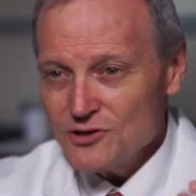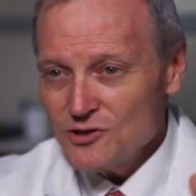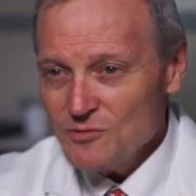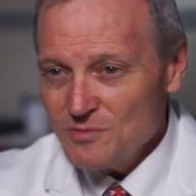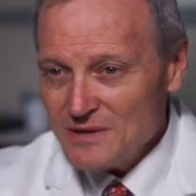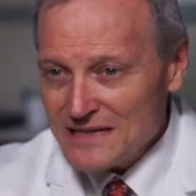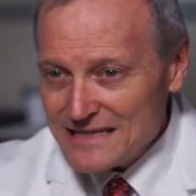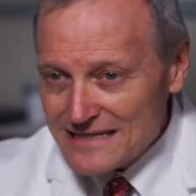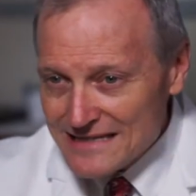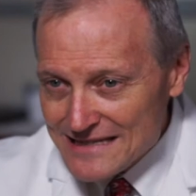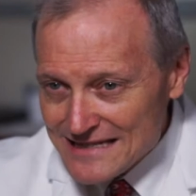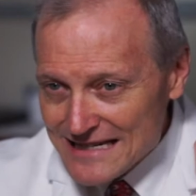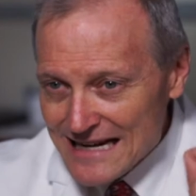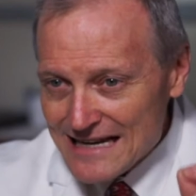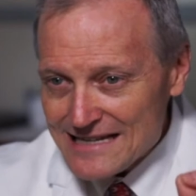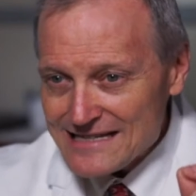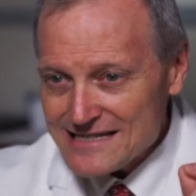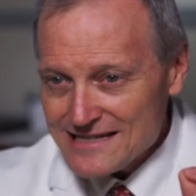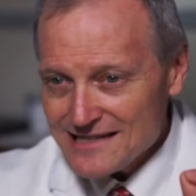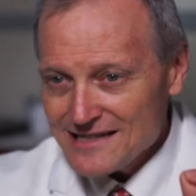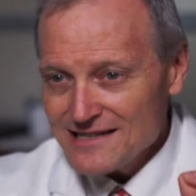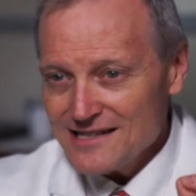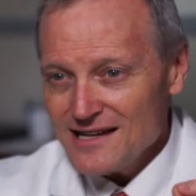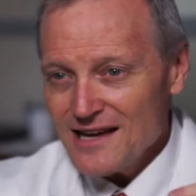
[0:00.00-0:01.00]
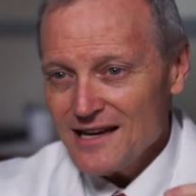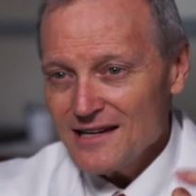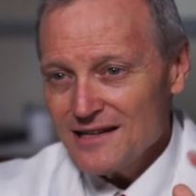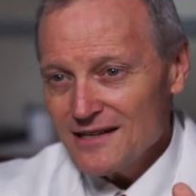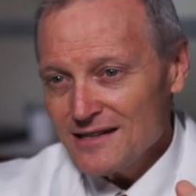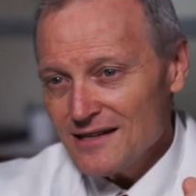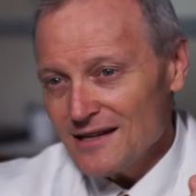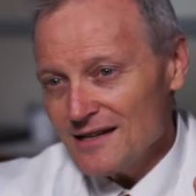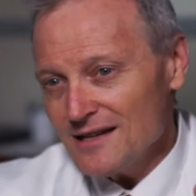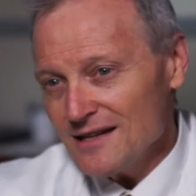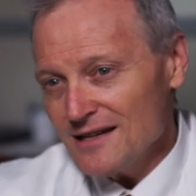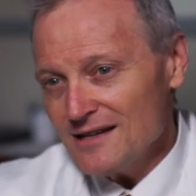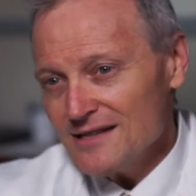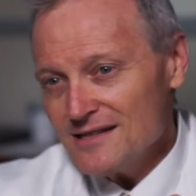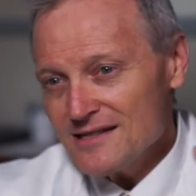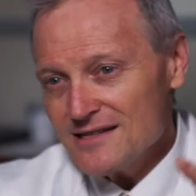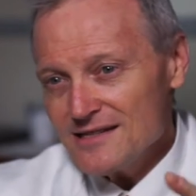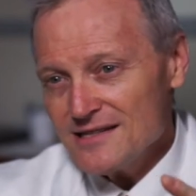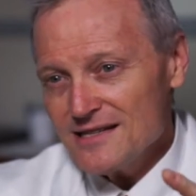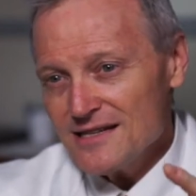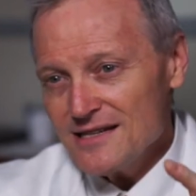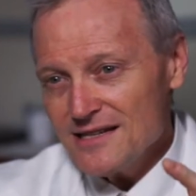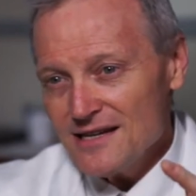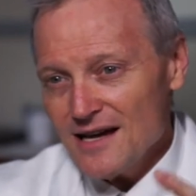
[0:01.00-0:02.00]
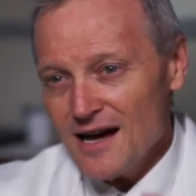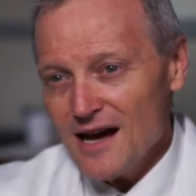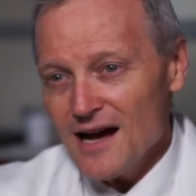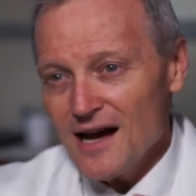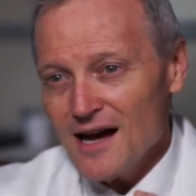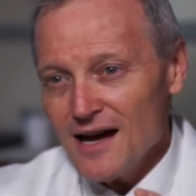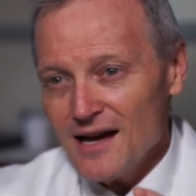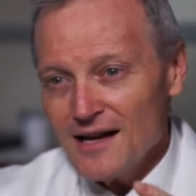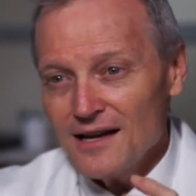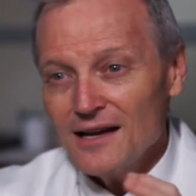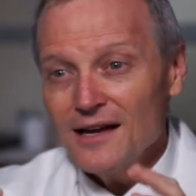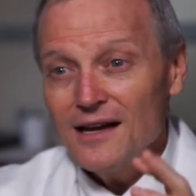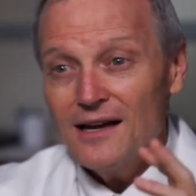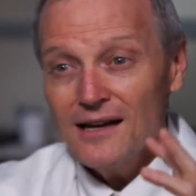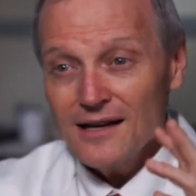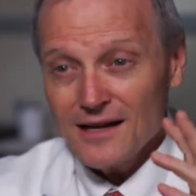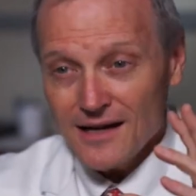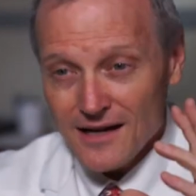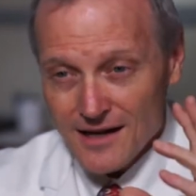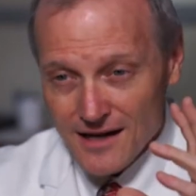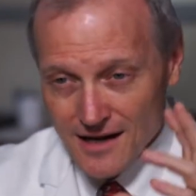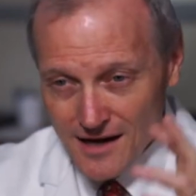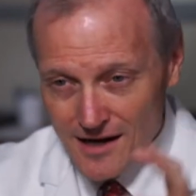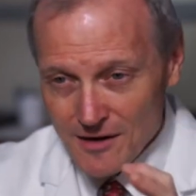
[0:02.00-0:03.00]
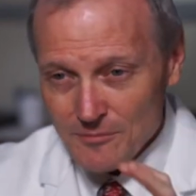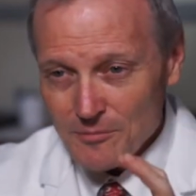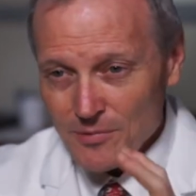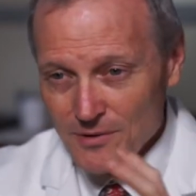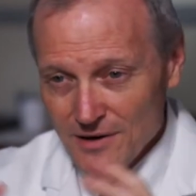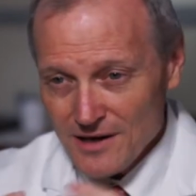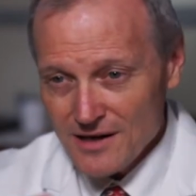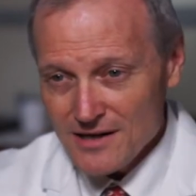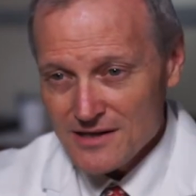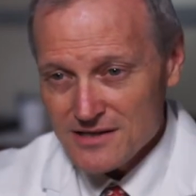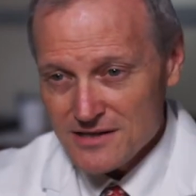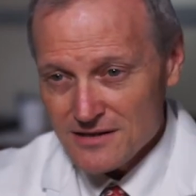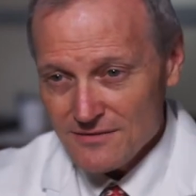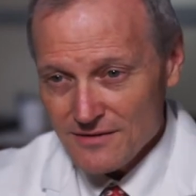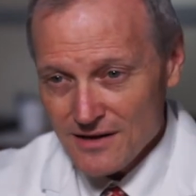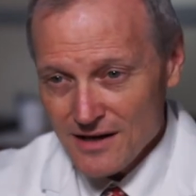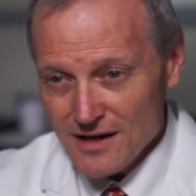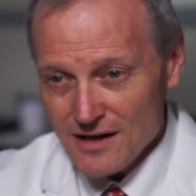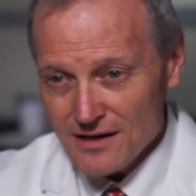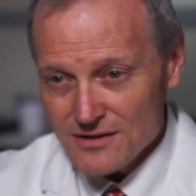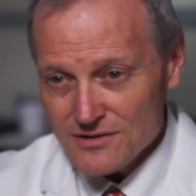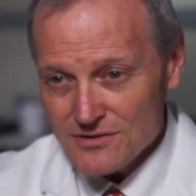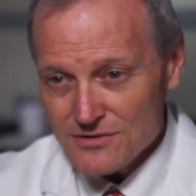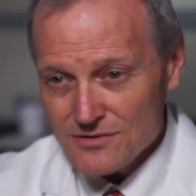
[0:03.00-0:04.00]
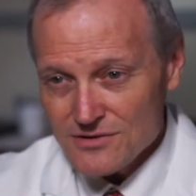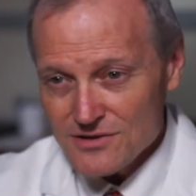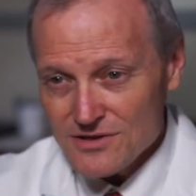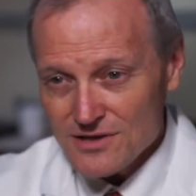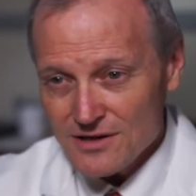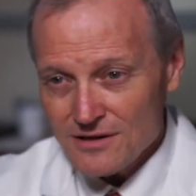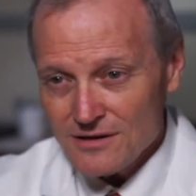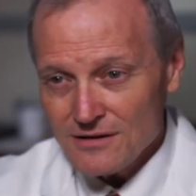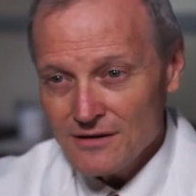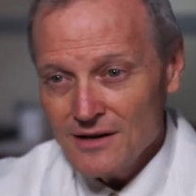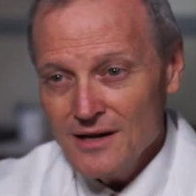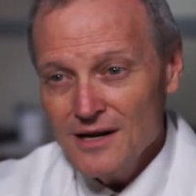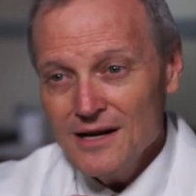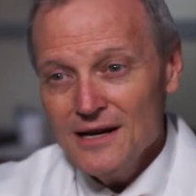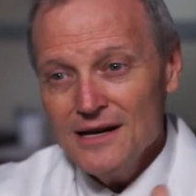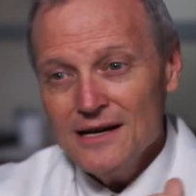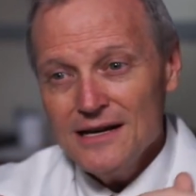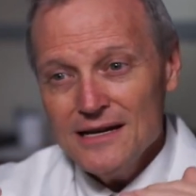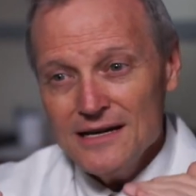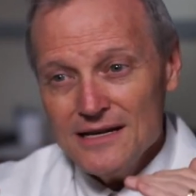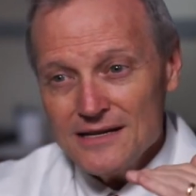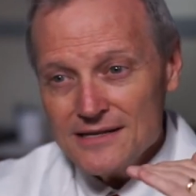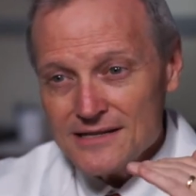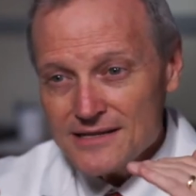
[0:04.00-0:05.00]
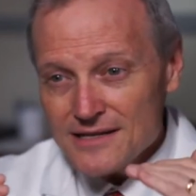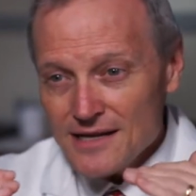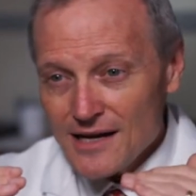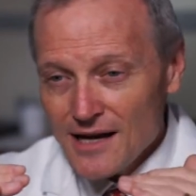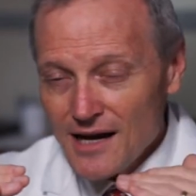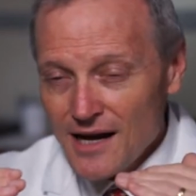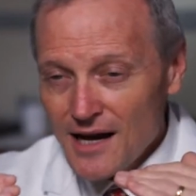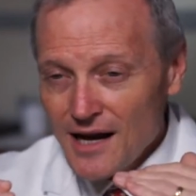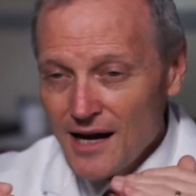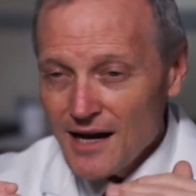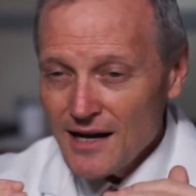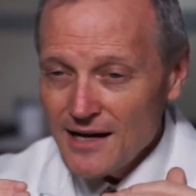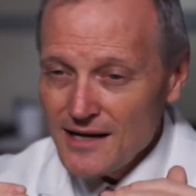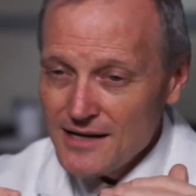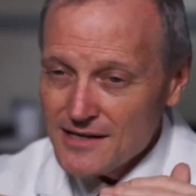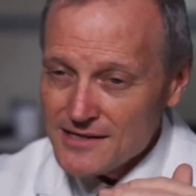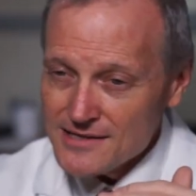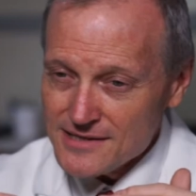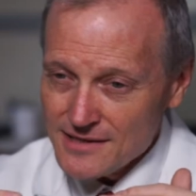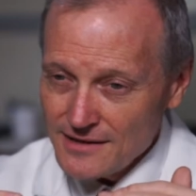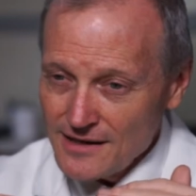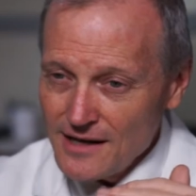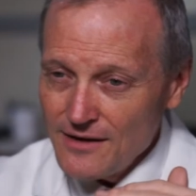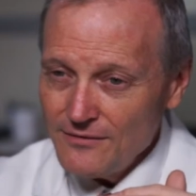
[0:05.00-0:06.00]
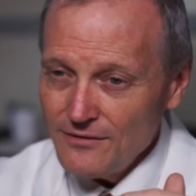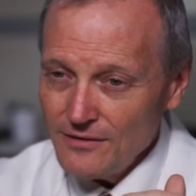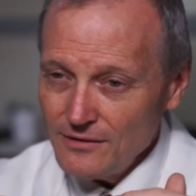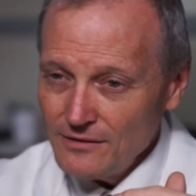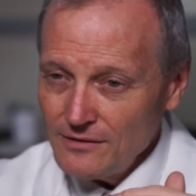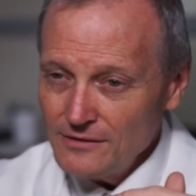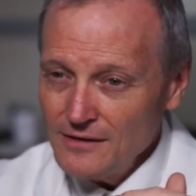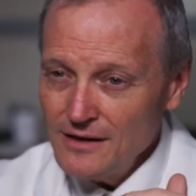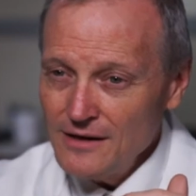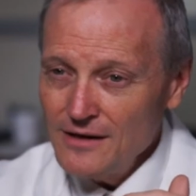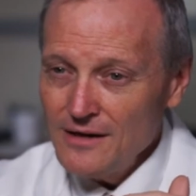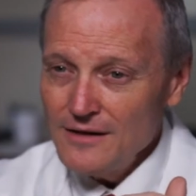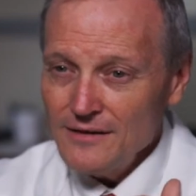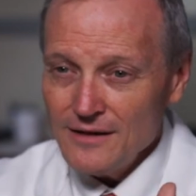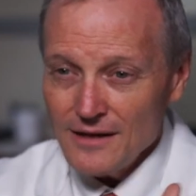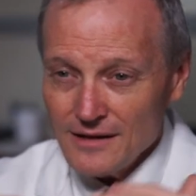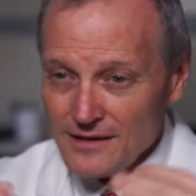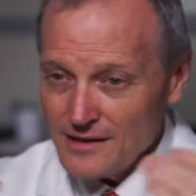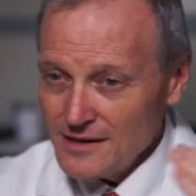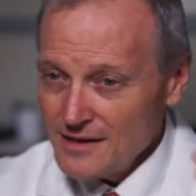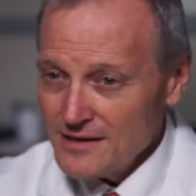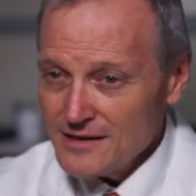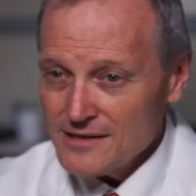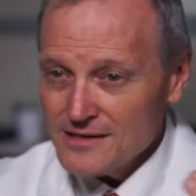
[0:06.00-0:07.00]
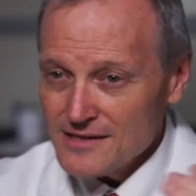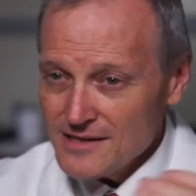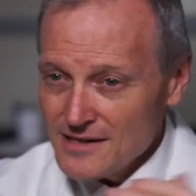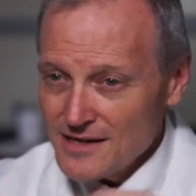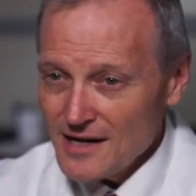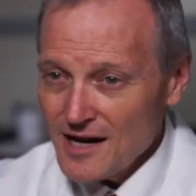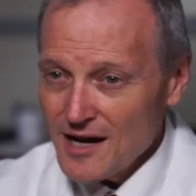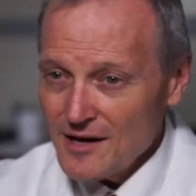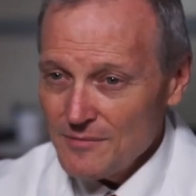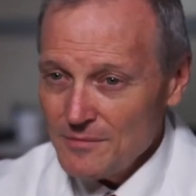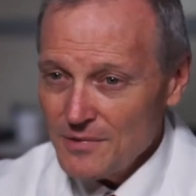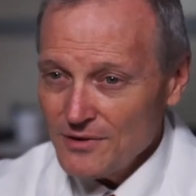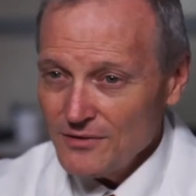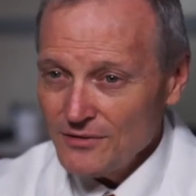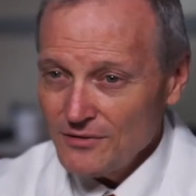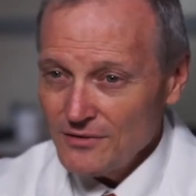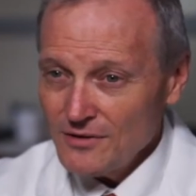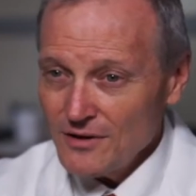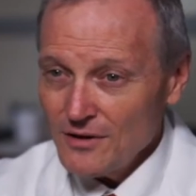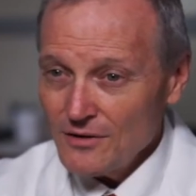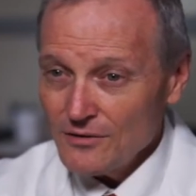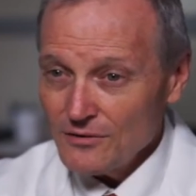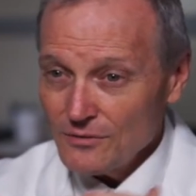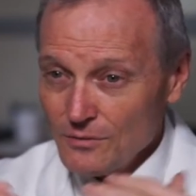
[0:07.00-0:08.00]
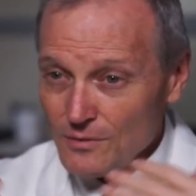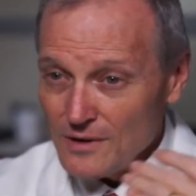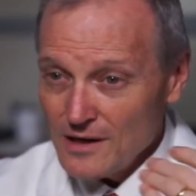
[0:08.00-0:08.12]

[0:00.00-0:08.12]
To be designated an NCI Comprehensive Cancer Center is the highest level that the NCI bestows.